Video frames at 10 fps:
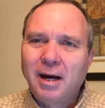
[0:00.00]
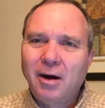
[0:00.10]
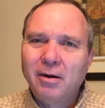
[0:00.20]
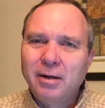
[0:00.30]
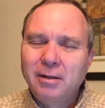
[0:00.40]

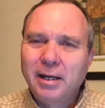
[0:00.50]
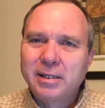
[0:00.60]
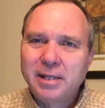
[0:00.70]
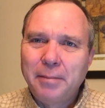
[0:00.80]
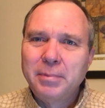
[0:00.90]
our
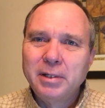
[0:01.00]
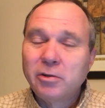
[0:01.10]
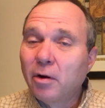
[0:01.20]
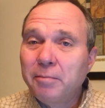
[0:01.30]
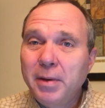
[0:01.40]
acceptance,
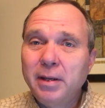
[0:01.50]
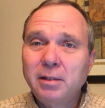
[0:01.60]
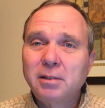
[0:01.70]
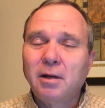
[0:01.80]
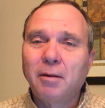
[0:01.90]
our
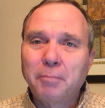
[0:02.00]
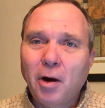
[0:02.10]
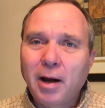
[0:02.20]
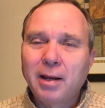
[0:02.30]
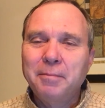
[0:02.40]
admittance, our
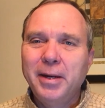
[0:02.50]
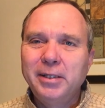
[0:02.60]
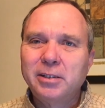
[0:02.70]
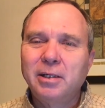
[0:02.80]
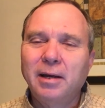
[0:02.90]

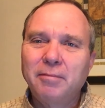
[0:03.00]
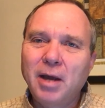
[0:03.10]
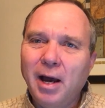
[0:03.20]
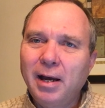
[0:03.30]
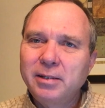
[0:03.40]
proclamation of
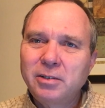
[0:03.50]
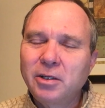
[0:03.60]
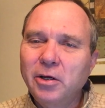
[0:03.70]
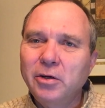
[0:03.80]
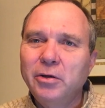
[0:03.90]
God's
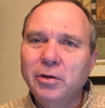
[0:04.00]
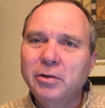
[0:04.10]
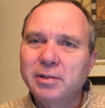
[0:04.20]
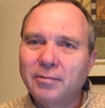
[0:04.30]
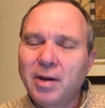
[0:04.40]
good
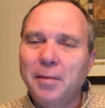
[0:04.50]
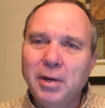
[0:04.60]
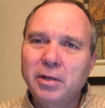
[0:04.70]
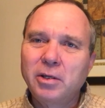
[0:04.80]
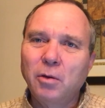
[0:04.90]
news of
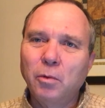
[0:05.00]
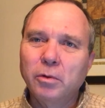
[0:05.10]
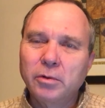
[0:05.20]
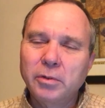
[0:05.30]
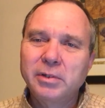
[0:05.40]
coming into the
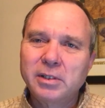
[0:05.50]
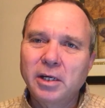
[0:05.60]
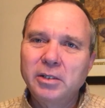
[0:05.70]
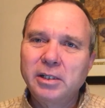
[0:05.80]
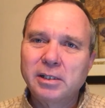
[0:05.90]
world through his
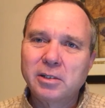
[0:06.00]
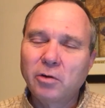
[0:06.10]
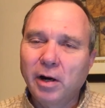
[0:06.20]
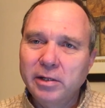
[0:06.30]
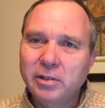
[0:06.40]
son Jesus
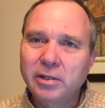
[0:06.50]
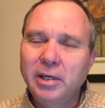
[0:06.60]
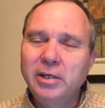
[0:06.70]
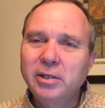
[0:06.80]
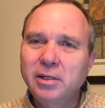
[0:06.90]
Christ to
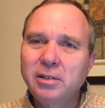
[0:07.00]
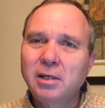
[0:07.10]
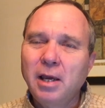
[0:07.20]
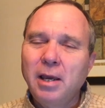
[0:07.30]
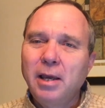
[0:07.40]
teach us
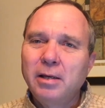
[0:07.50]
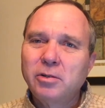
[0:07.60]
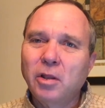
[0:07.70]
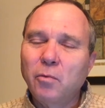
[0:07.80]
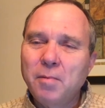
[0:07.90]

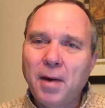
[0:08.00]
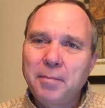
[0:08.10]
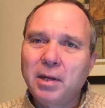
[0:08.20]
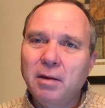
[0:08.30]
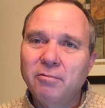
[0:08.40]
so that we might
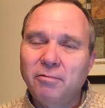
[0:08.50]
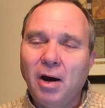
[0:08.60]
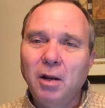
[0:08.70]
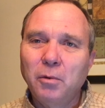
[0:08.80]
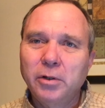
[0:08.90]
become
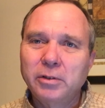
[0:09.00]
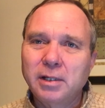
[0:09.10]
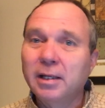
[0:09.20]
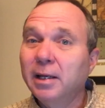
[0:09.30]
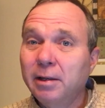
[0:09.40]
followers
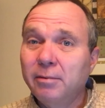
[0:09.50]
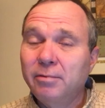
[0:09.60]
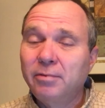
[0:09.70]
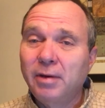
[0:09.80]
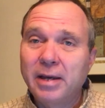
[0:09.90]
and live
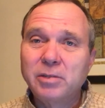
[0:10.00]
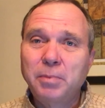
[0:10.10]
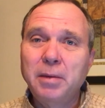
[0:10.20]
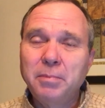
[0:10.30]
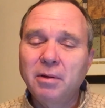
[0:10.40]
as
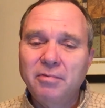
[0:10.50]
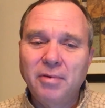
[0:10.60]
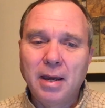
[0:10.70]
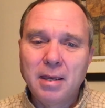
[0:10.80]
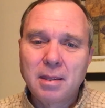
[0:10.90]
people of
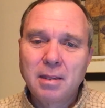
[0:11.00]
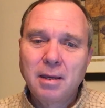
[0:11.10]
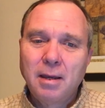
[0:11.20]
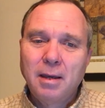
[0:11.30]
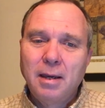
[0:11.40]
faith.
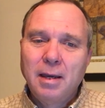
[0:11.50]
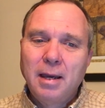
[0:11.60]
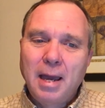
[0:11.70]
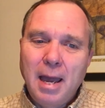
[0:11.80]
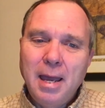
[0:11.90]

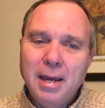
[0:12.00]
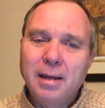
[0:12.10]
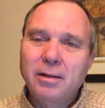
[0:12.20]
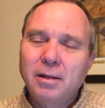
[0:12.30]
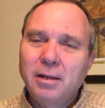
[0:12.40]

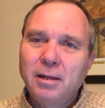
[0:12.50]
And